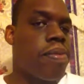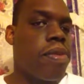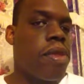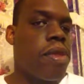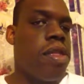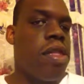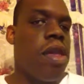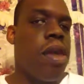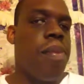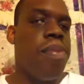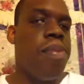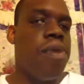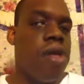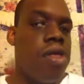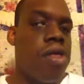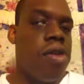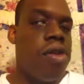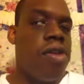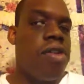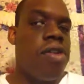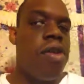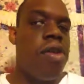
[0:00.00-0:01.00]
their
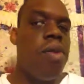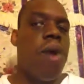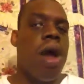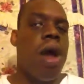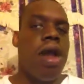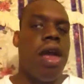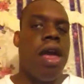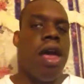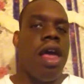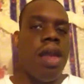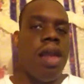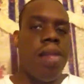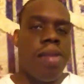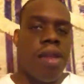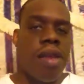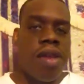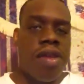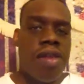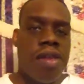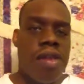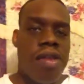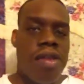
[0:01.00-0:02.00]
brothers, they want to help their
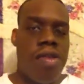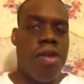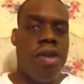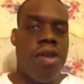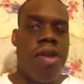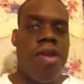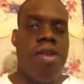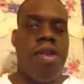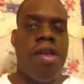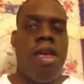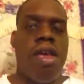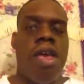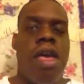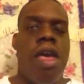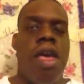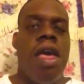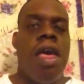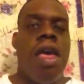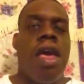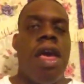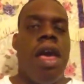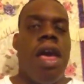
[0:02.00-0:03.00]
sisters,
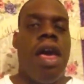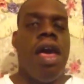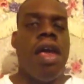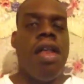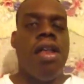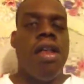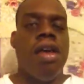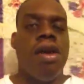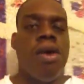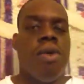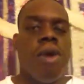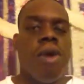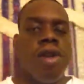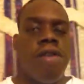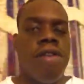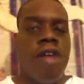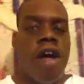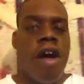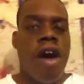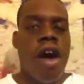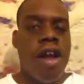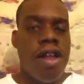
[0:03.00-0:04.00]
and one of
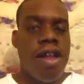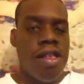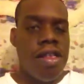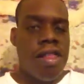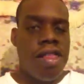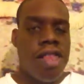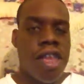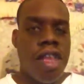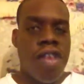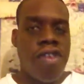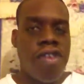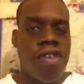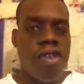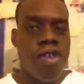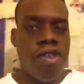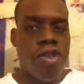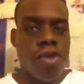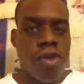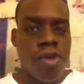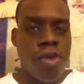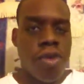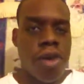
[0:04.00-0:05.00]
the hardest things to
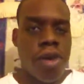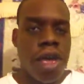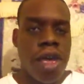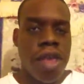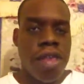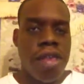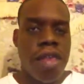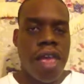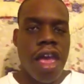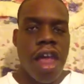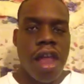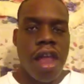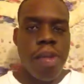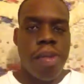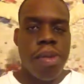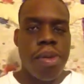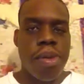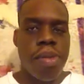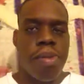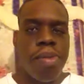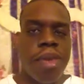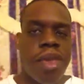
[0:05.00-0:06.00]
do is help
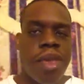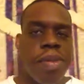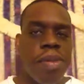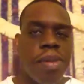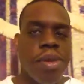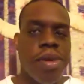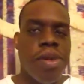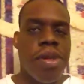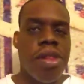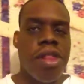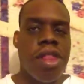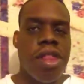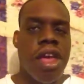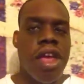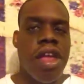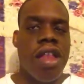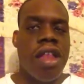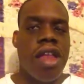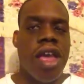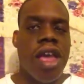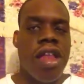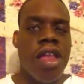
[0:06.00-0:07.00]
people
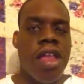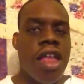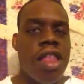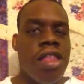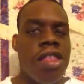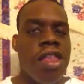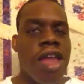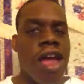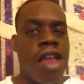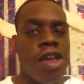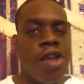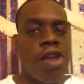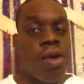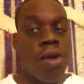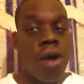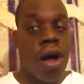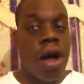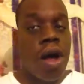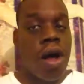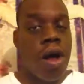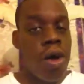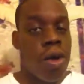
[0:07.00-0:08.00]
that and not know
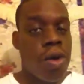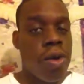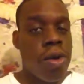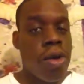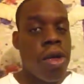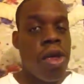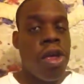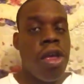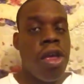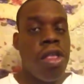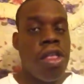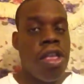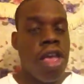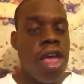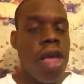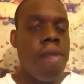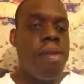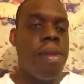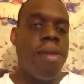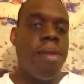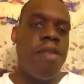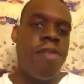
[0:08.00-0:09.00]
how to
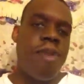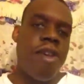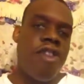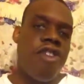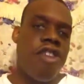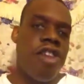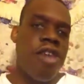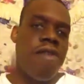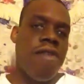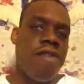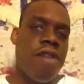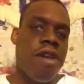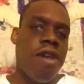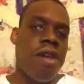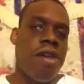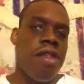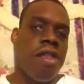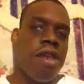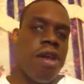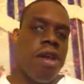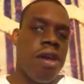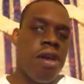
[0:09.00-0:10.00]
help them, especially if
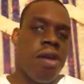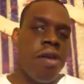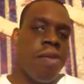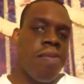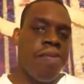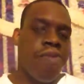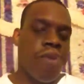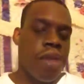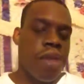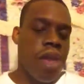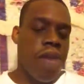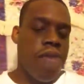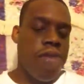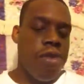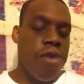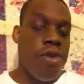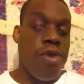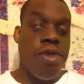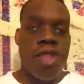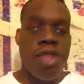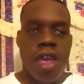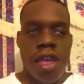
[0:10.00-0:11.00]
they're if you
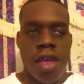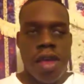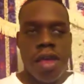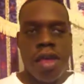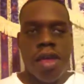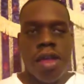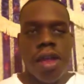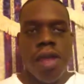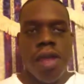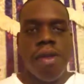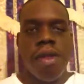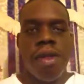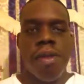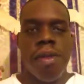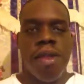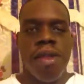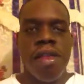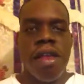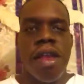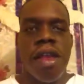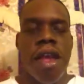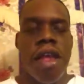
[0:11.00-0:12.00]
think, let me
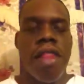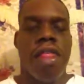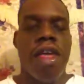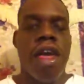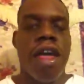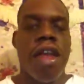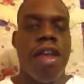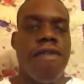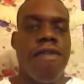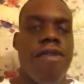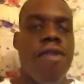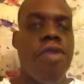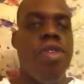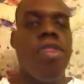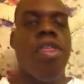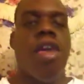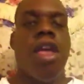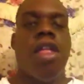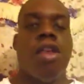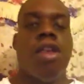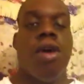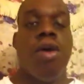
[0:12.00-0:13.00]
say it like that, if you
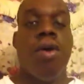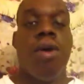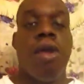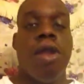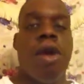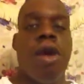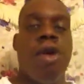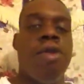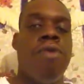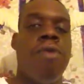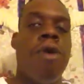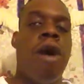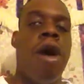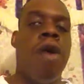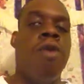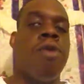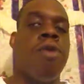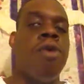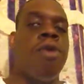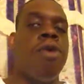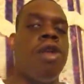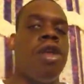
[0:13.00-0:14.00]
think they're going on the wrong
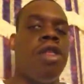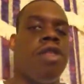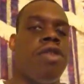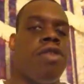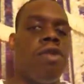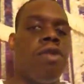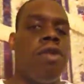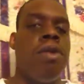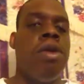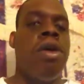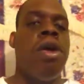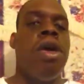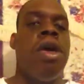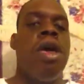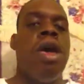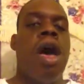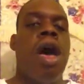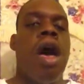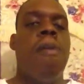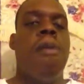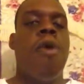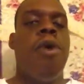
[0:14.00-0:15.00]
road. And so
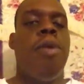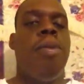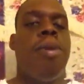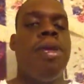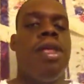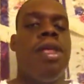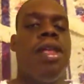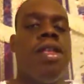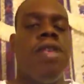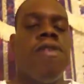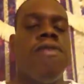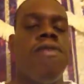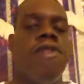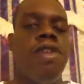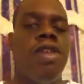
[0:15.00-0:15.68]
I'm hoping that this